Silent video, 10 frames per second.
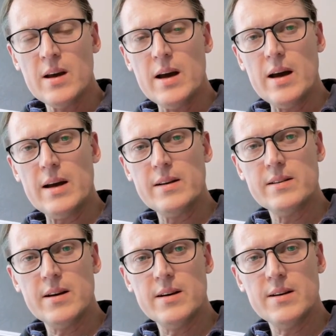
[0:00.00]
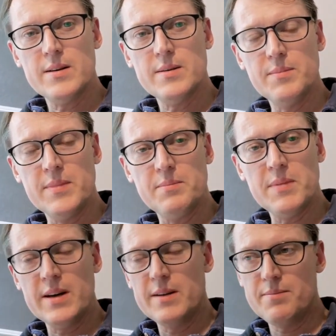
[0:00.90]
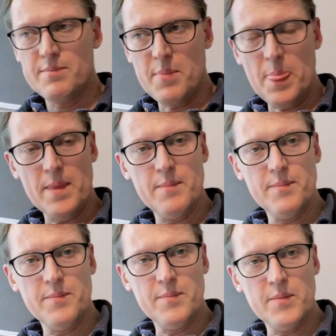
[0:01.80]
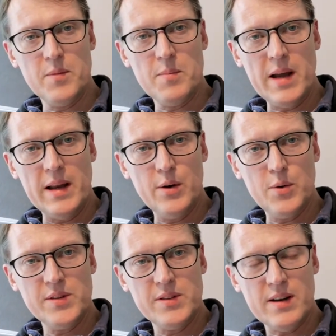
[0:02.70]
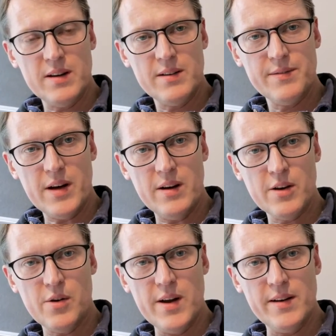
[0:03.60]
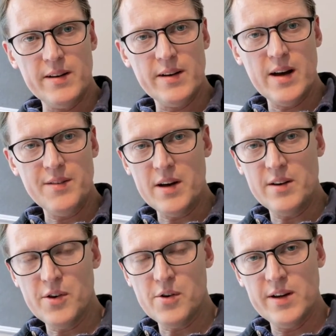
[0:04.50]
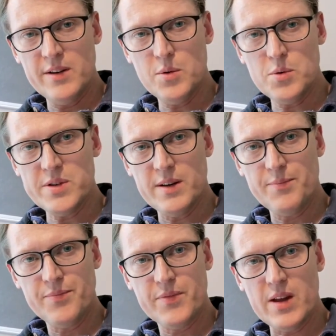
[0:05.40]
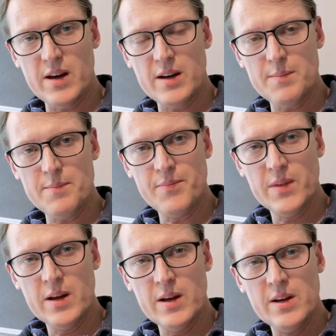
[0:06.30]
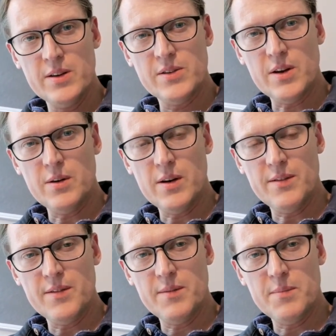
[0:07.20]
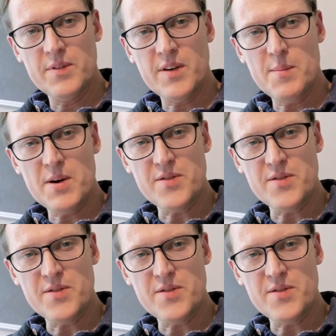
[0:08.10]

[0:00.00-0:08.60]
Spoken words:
and my in-laws are Korean, and I have a half Korean daughter. So very much a